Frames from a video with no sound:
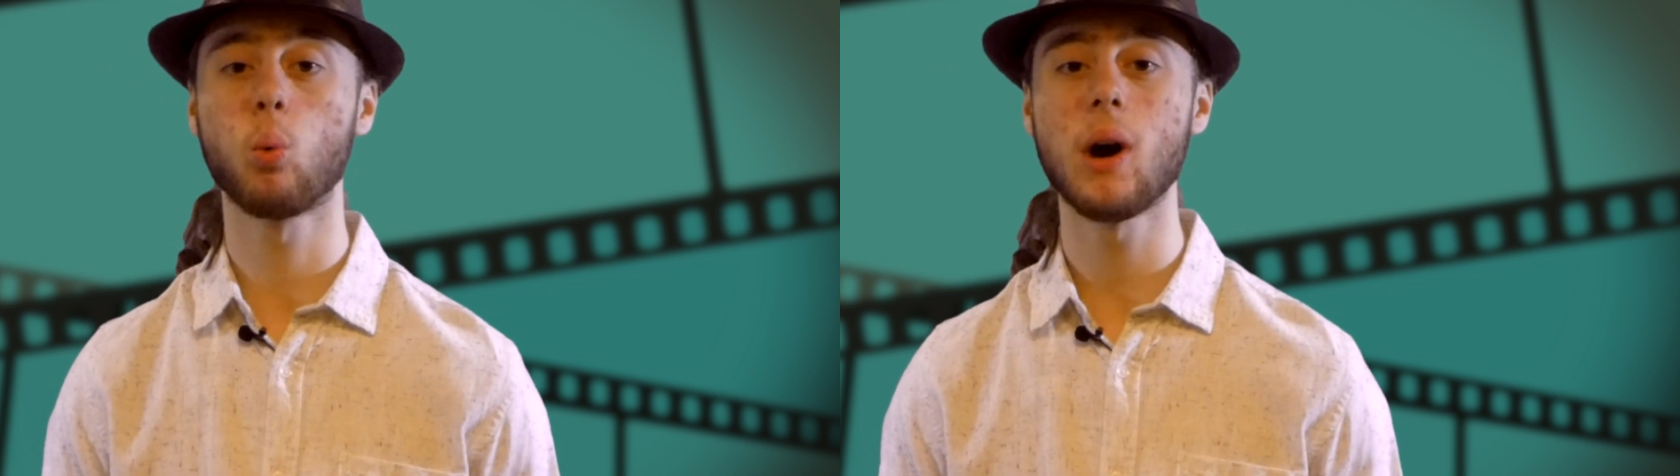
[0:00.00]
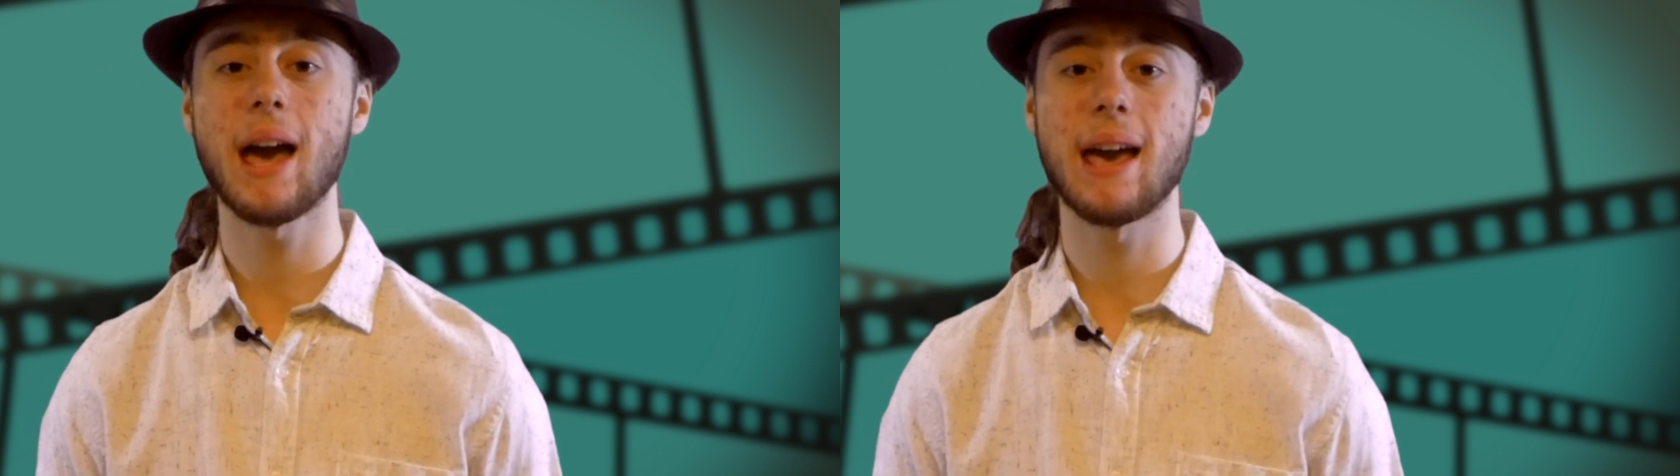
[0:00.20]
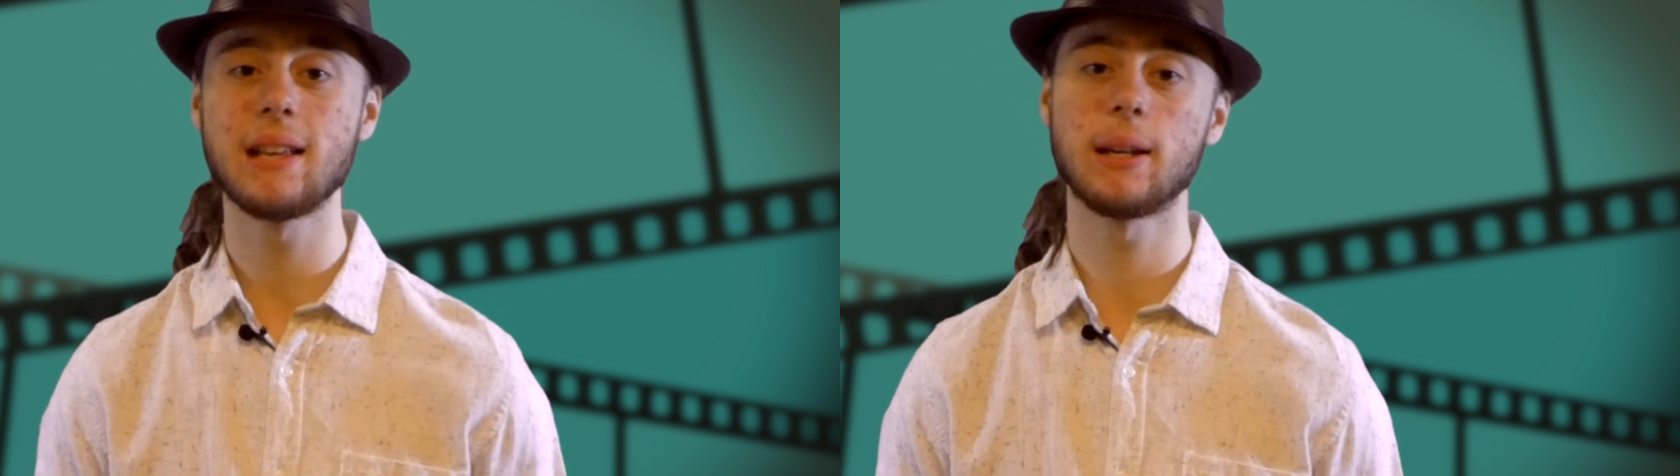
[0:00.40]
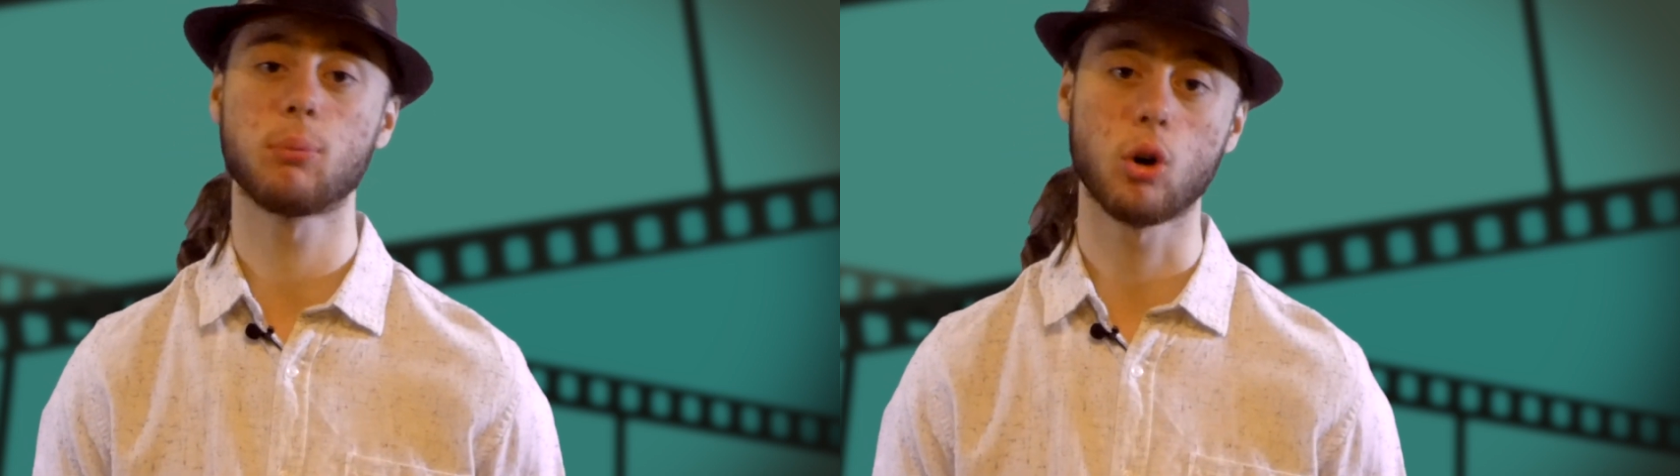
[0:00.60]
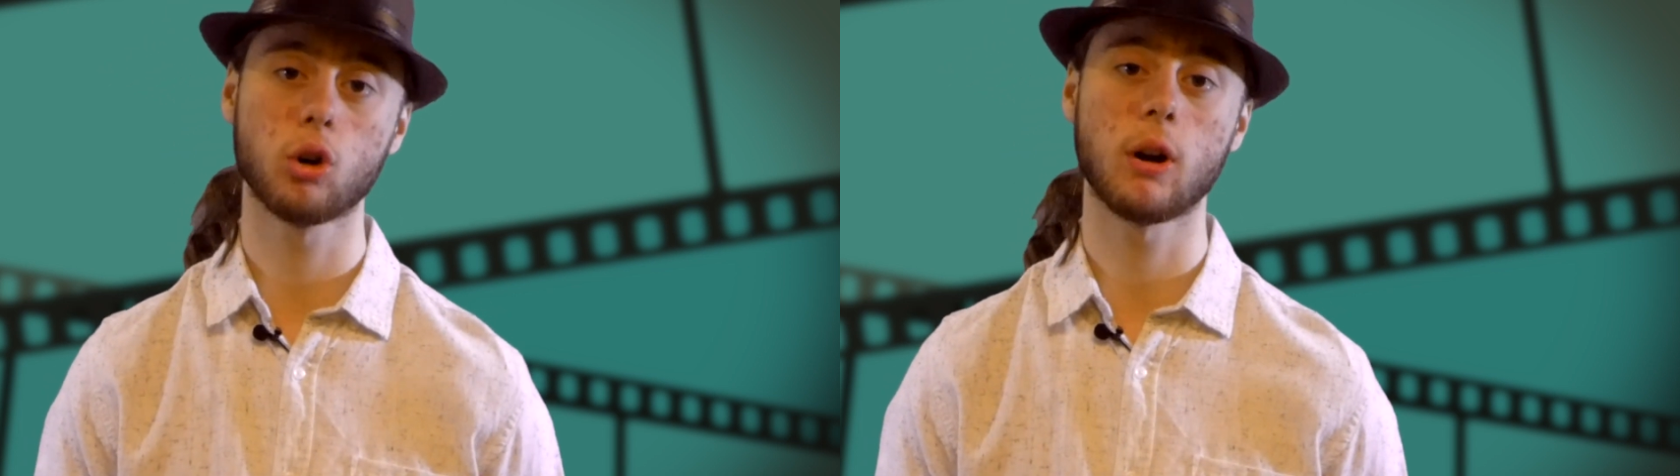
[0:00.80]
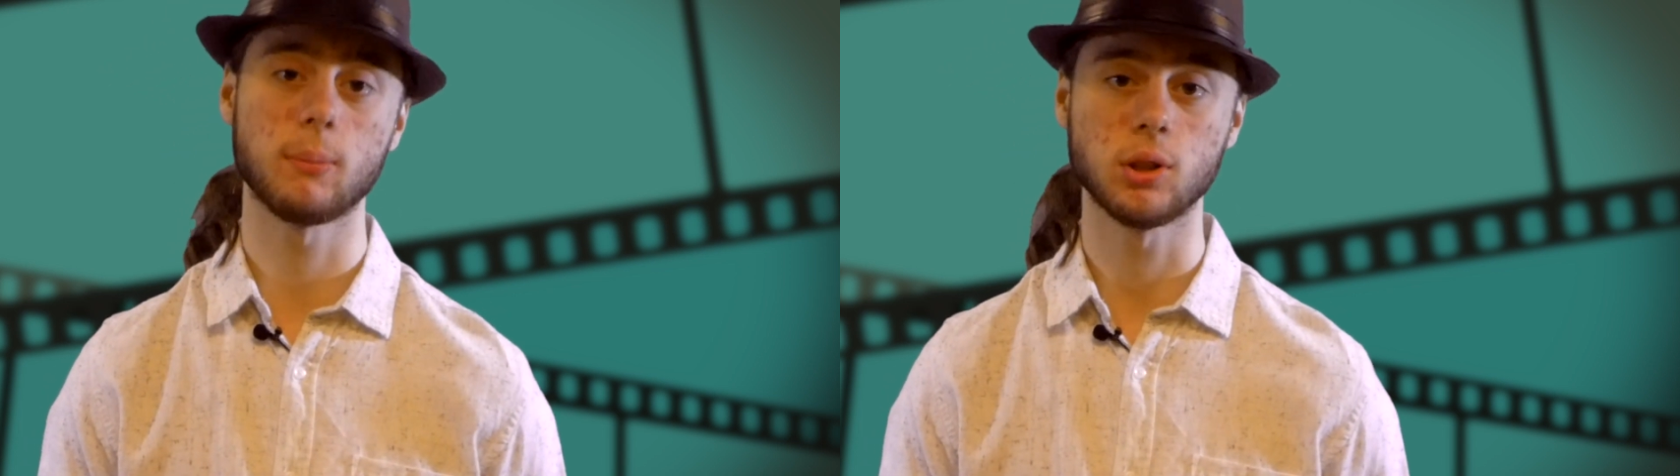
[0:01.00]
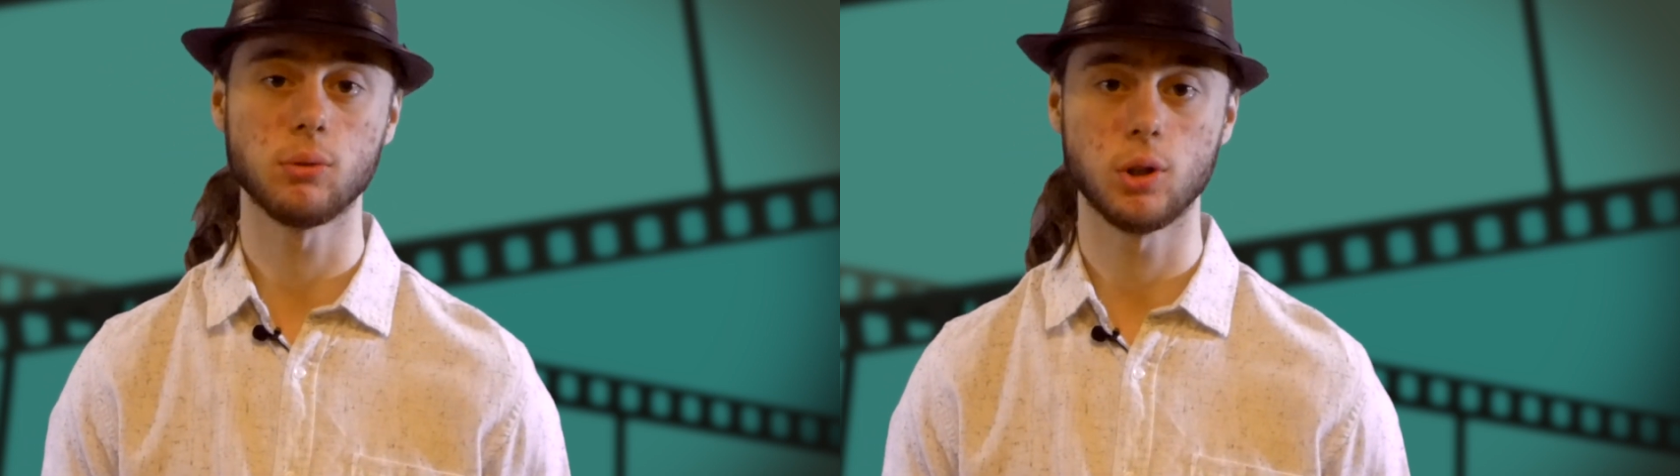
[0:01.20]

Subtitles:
what editing program you